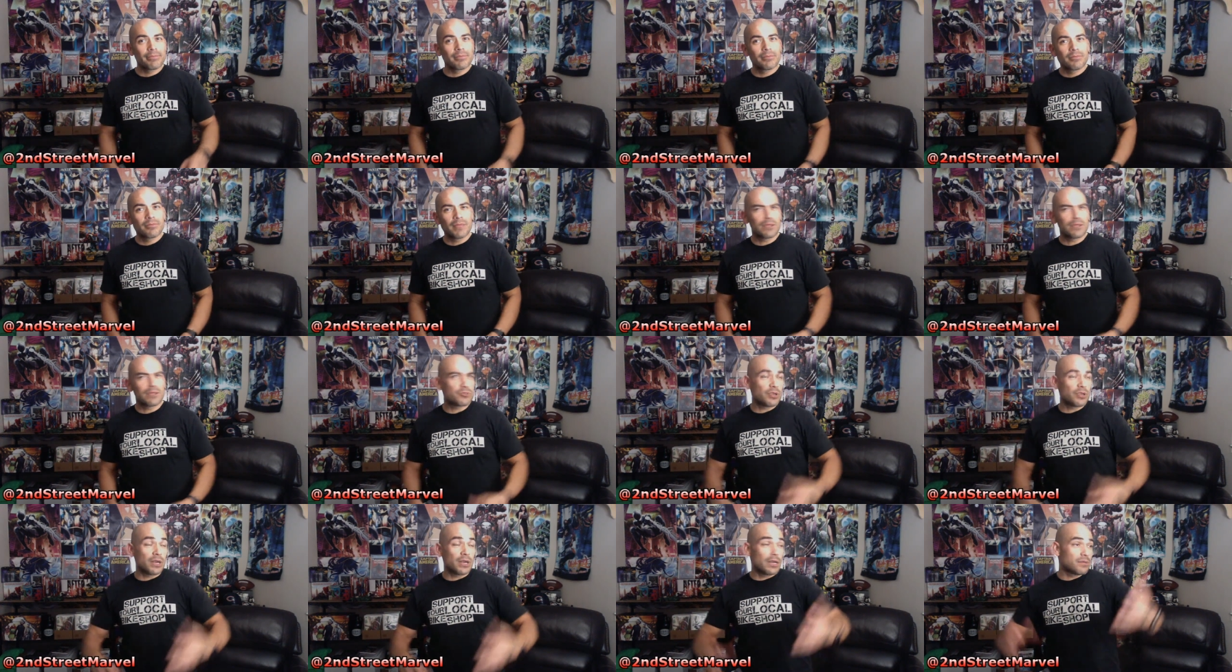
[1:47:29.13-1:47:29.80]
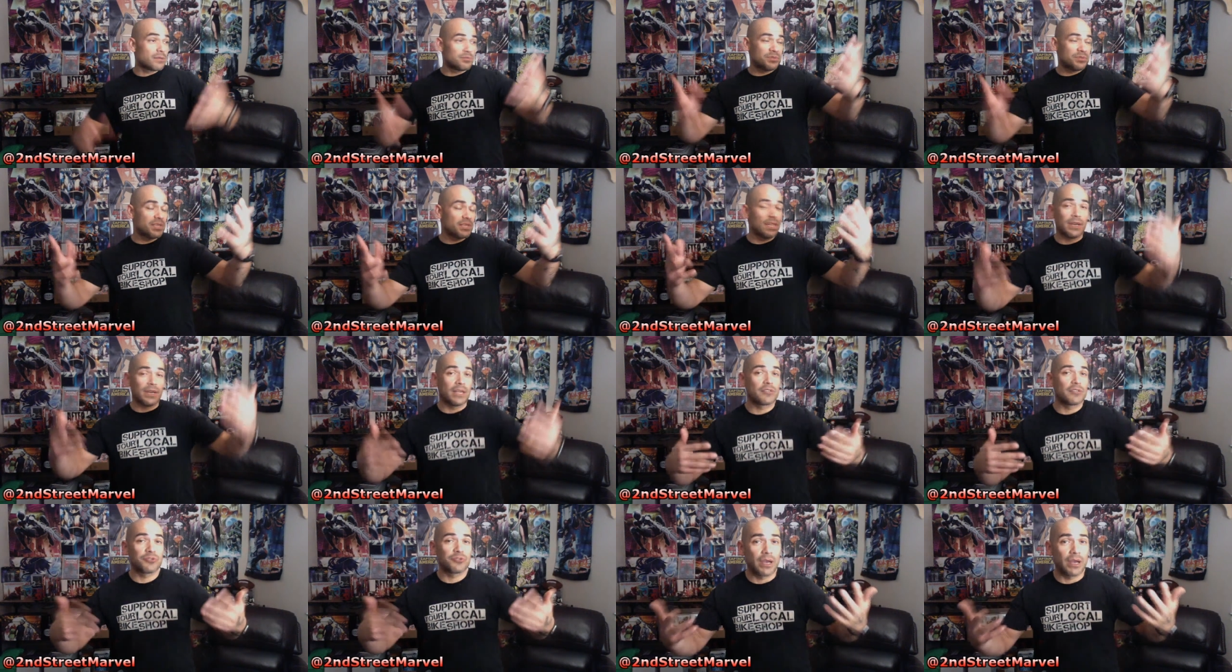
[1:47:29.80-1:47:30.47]
not
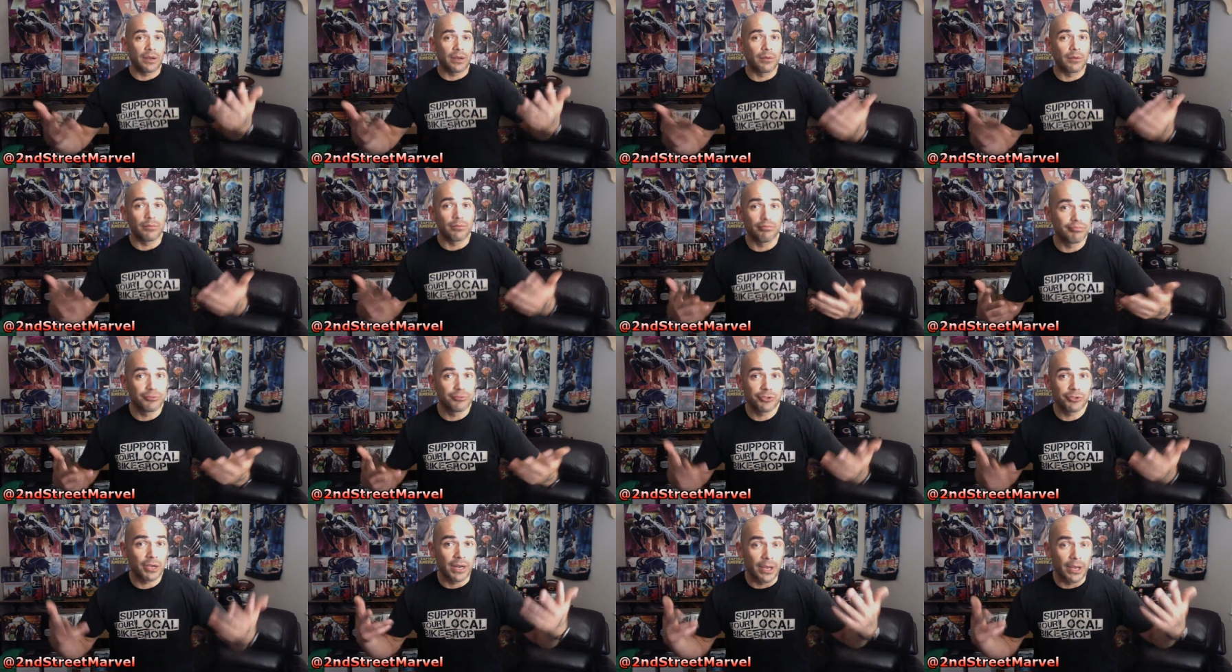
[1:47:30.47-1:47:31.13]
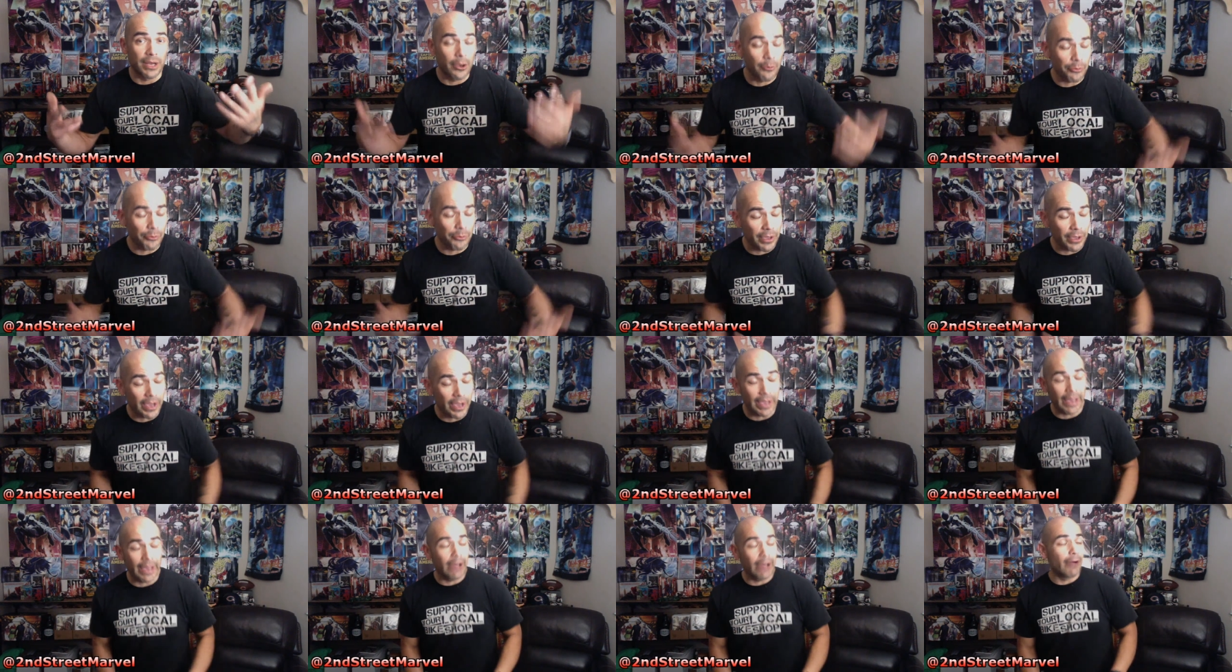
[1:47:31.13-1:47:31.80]
trying to help the
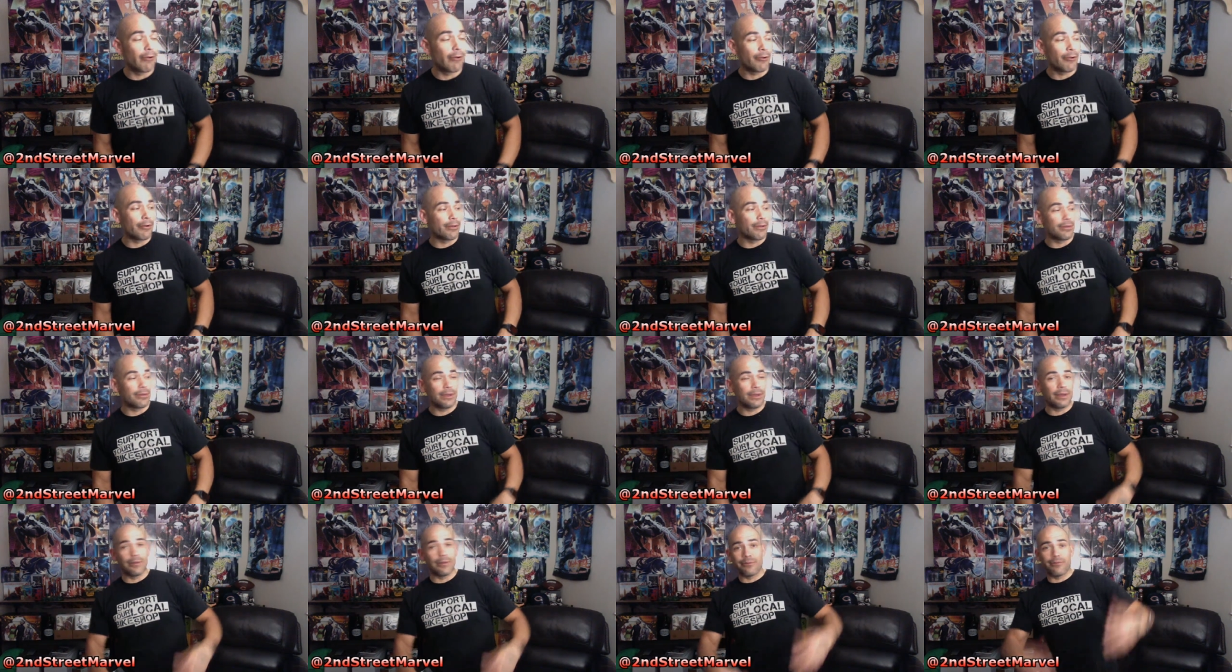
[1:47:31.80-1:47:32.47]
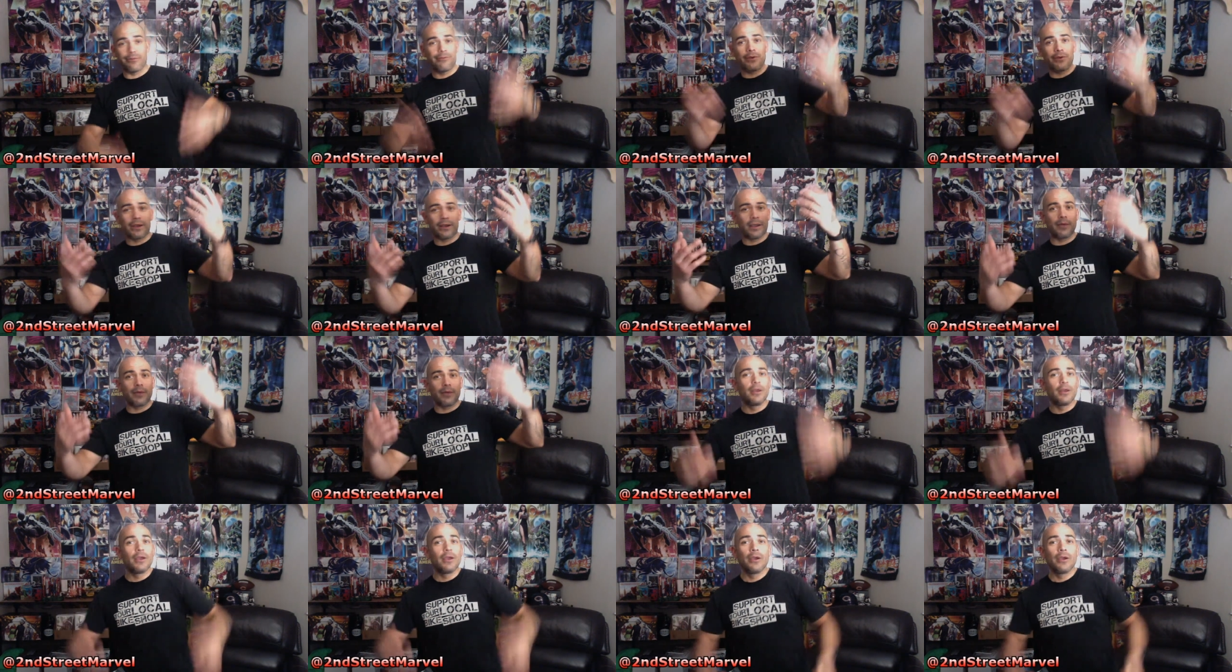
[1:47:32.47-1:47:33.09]
guy out or anything.